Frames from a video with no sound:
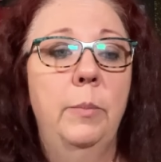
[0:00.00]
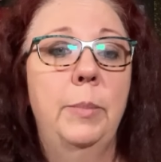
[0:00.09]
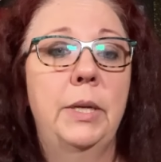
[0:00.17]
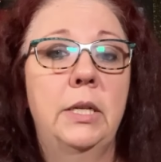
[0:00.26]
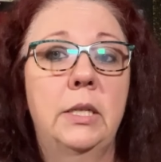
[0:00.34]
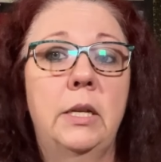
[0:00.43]

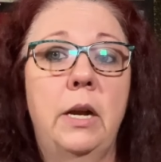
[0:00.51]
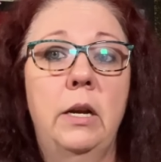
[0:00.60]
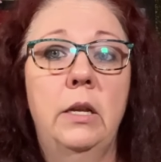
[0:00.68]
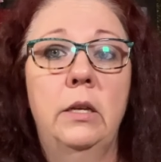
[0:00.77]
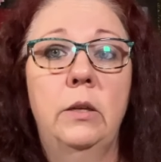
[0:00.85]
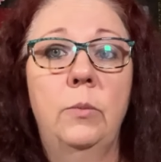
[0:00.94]
but
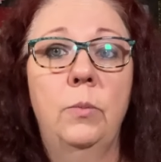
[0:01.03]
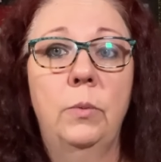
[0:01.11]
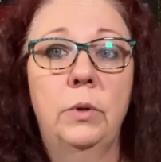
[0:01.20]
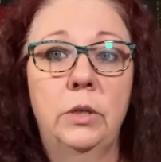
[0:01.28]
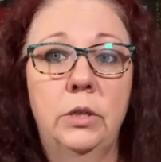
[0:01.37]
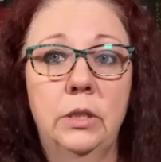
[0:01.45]
decided
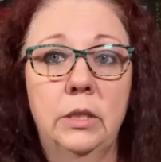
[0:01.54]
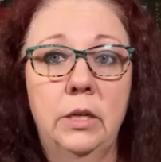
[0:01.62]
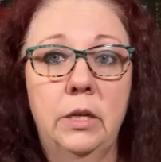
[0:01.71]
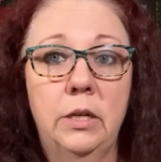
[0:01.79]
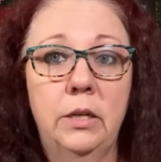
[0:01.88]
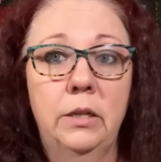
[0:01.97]
we're just
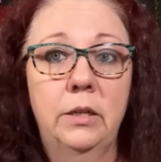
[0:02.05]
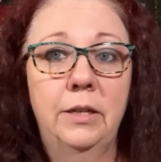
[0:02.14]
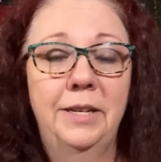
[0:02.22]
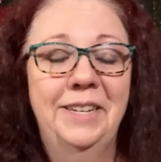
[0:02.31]
gonna,